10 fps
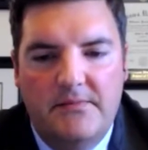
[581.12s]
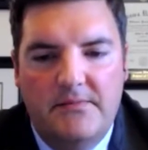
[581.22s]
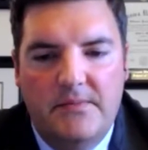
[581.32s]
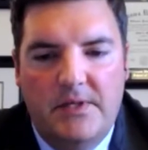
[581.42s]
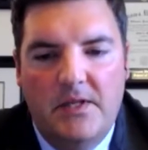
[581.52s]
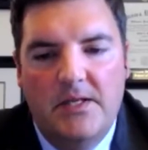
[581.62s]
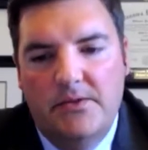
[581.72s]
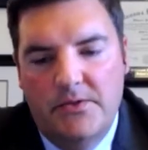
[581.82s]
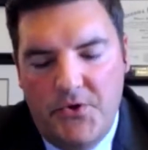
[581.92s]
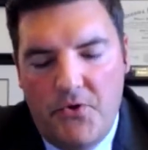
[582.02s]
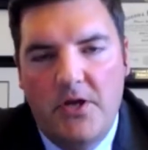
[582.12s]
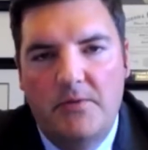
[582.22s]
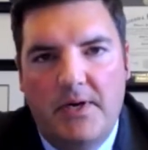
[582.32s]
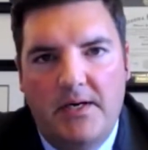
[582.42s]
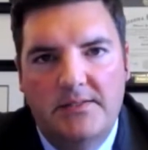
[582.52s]
unlike on your auto
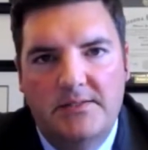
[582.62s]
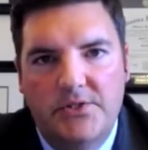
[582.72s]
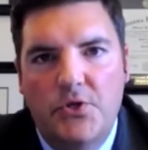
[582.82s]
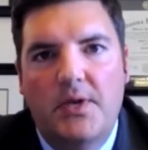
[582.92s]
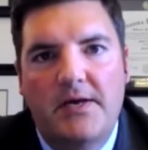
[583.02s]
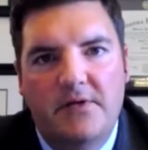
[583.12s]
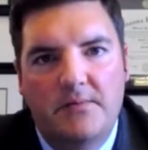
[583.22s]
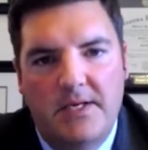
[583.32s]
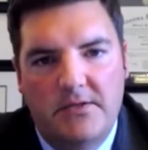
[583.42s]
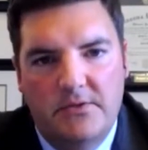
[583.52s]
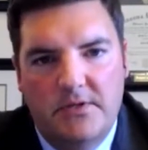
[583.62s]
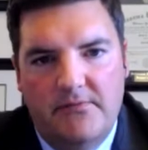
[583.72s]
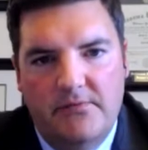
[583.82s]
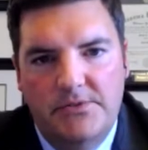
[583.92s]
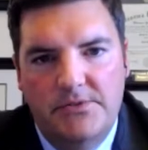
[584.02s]
policy, you don't have any medical
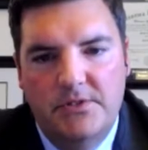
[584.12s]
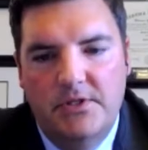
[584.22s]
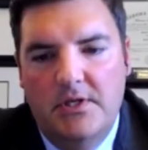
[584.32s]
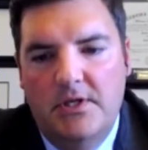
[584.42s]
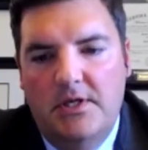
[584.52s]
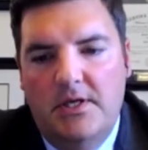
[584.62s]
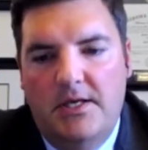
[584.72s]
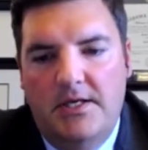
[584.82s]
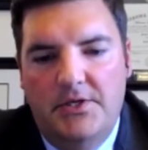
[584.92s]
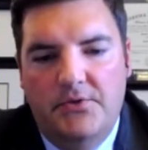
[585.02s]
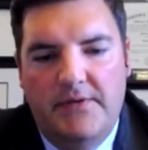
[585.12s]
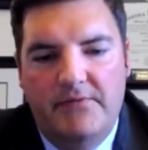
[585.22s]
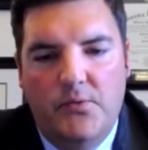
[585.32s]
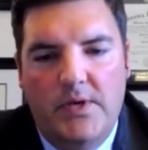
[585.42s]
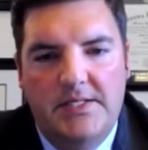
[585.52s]
coverage and you don't have any
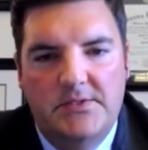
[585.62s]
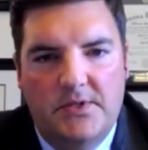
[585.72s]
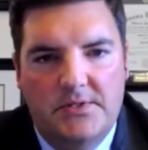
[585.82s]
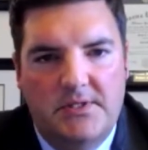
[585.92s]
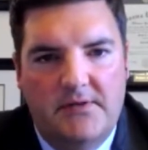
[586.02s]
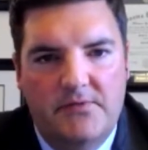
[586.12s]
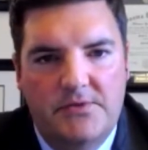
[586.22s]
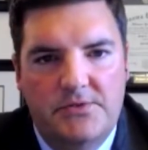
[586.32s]
wage loss coverage.